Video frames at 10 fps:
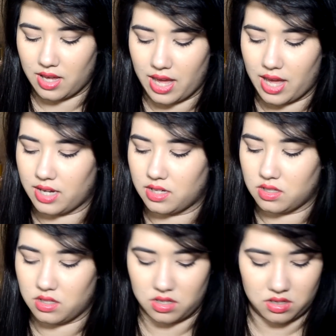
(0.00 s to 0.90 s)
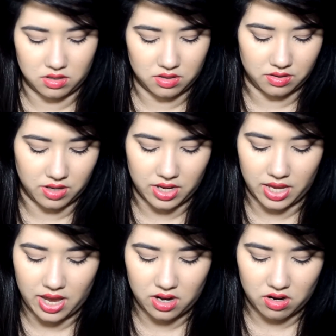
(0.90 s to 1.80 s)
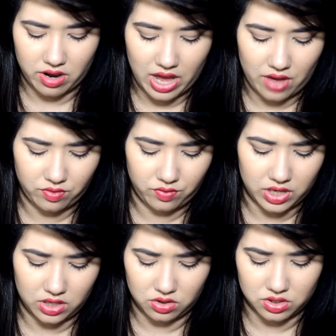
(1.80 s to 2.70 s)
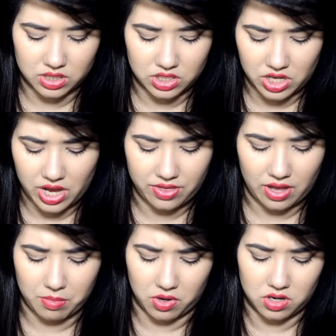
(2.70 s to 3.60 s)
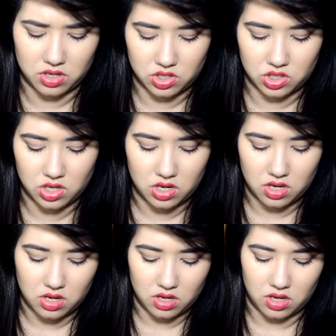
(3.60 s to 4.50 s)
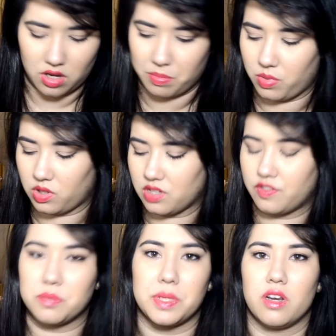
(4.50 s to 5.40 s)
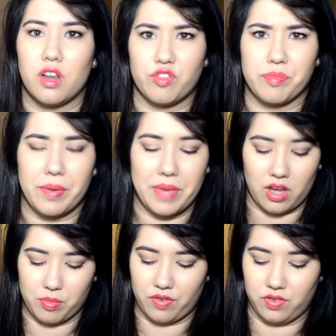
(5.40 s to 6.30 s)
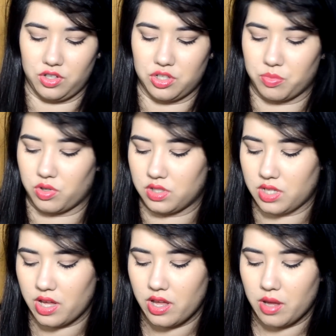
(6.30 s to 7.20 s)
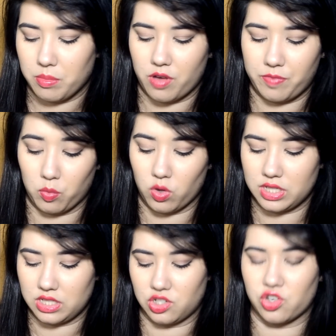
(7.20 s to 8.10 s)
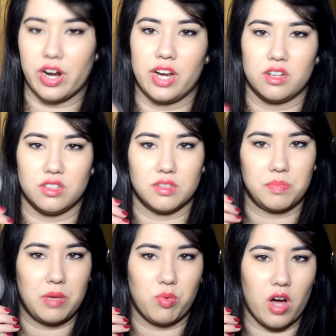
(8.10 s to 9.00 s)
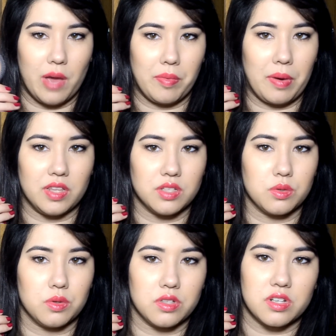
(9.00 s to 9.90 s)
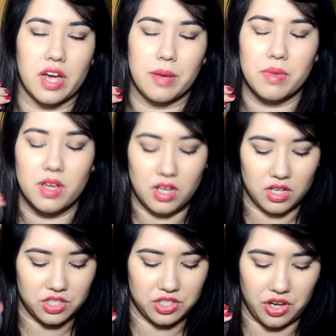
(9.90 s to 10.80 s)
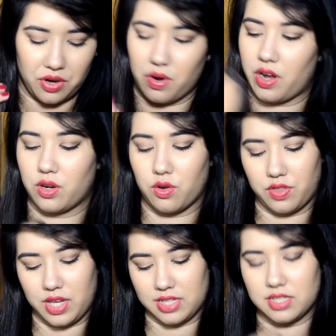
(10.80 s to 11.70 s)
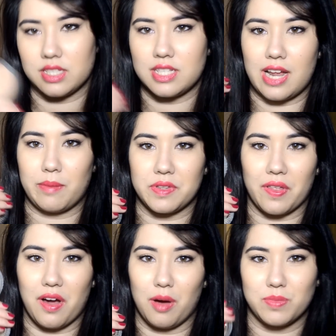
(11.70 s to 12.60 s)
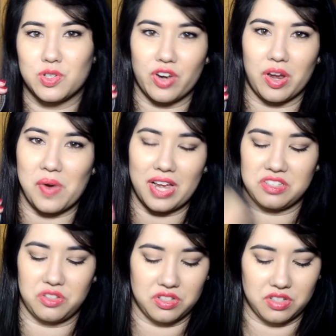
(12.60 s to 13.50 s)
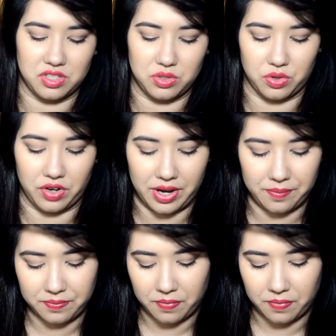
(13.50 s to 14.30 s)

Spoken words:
And again, I haven't really used this yet that much because I've just been in love with my Makeup Revolution bronzer, but I've been wanting to try it because people hype about this all the time. So I got this, snapped that up straight away as soon as I saw it.